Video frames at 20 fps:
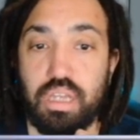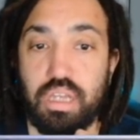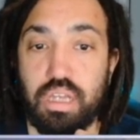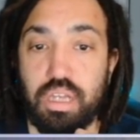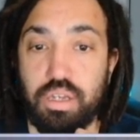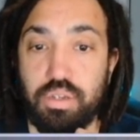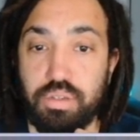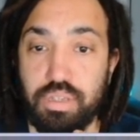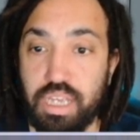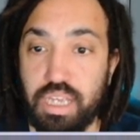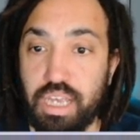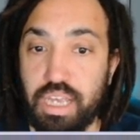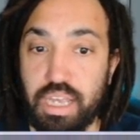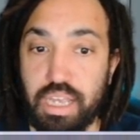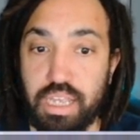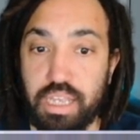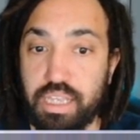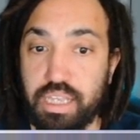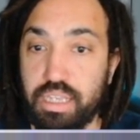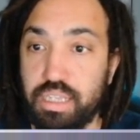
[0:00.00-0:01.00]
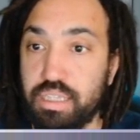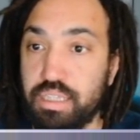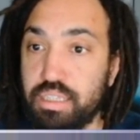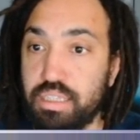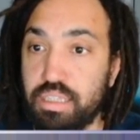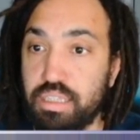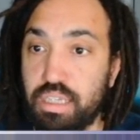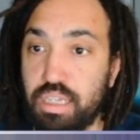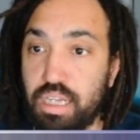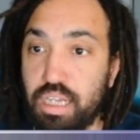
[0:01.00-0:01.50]
Okay,
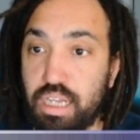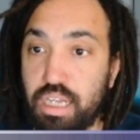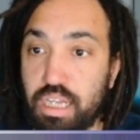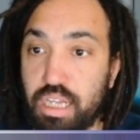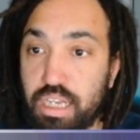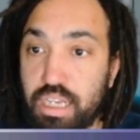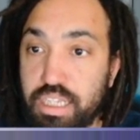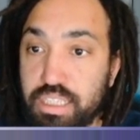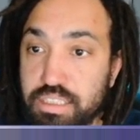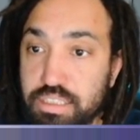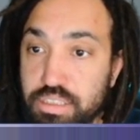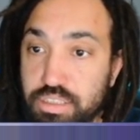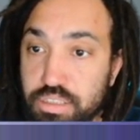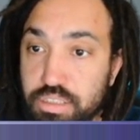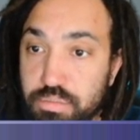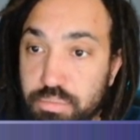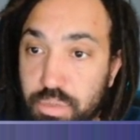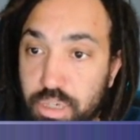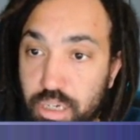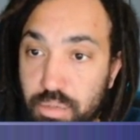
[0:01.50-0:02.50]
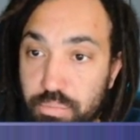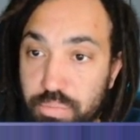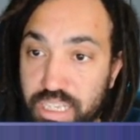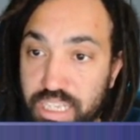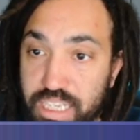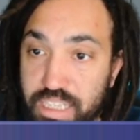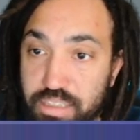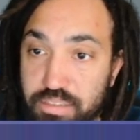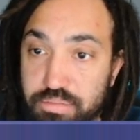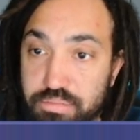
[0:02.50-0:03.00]
let's do part
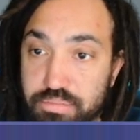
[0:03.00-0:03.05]
B.